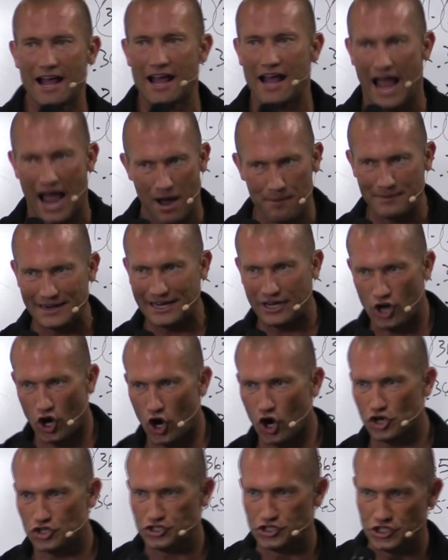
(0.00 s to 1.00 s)
how many
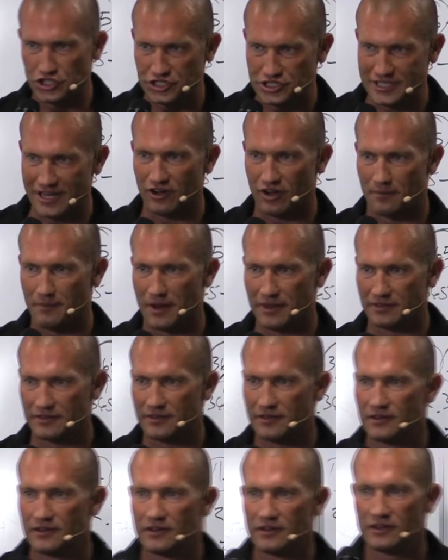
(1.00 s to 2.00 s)
cars do you sell a month
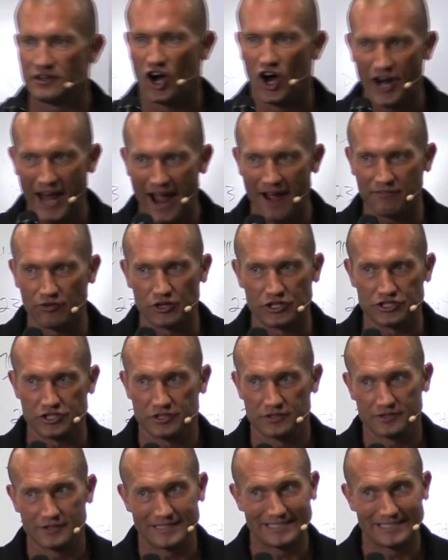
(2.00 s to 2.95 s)
on average?